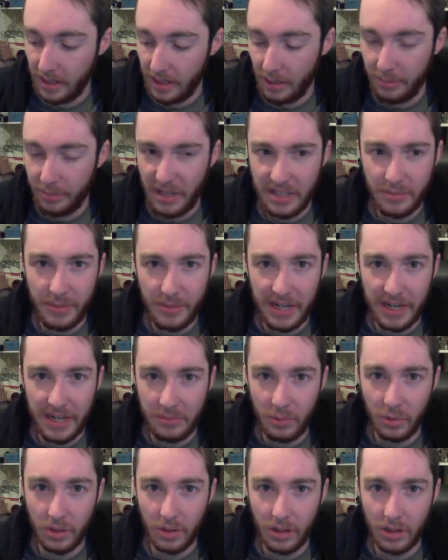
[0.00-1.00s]
I'll play the beta
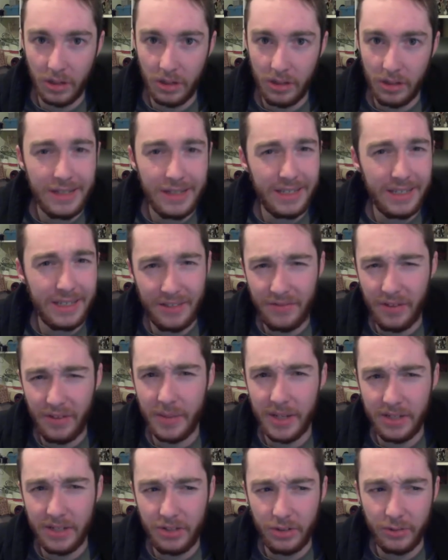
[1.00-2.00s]
more, see if
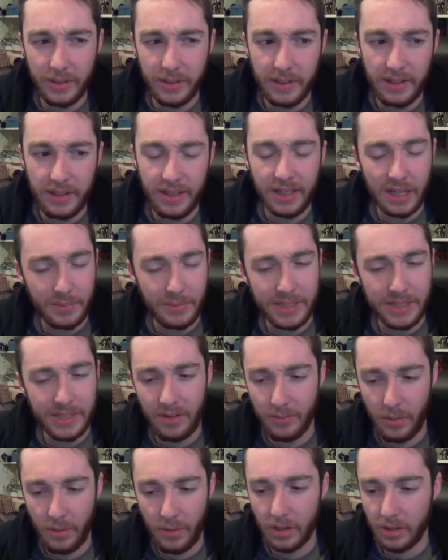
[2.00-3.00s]
I'm into it. It comes out
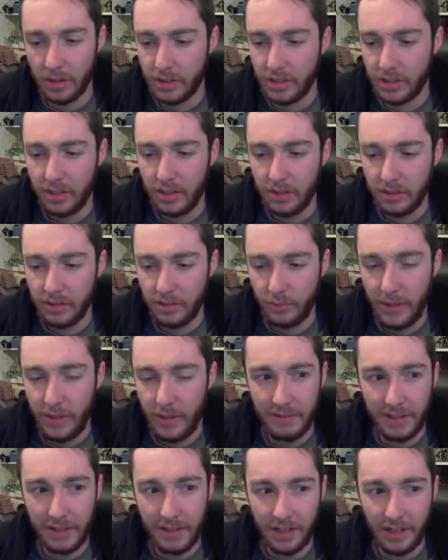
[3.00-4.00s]
in March, so we
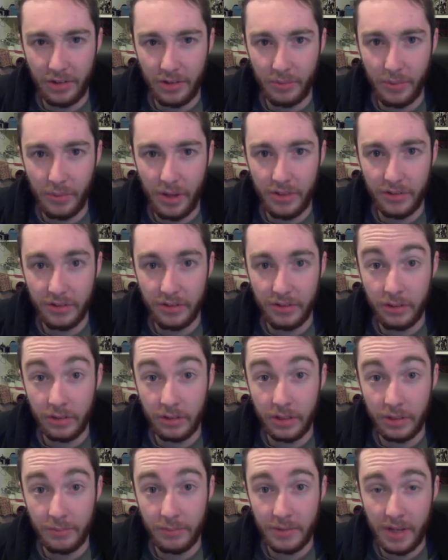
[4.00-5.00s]
have like another month until
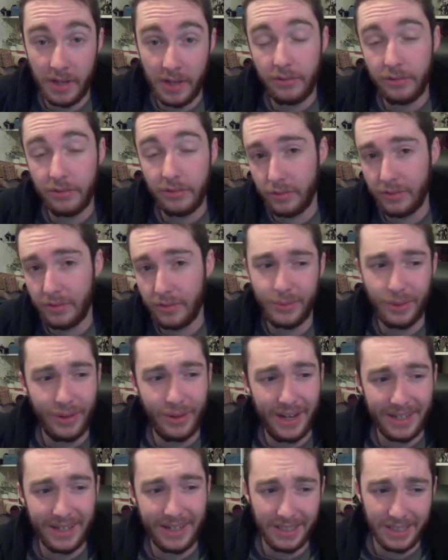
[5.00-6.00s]
it comes out, so
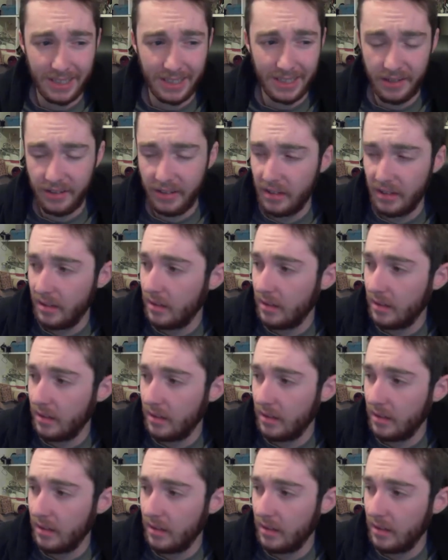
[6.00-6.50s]
I can decide.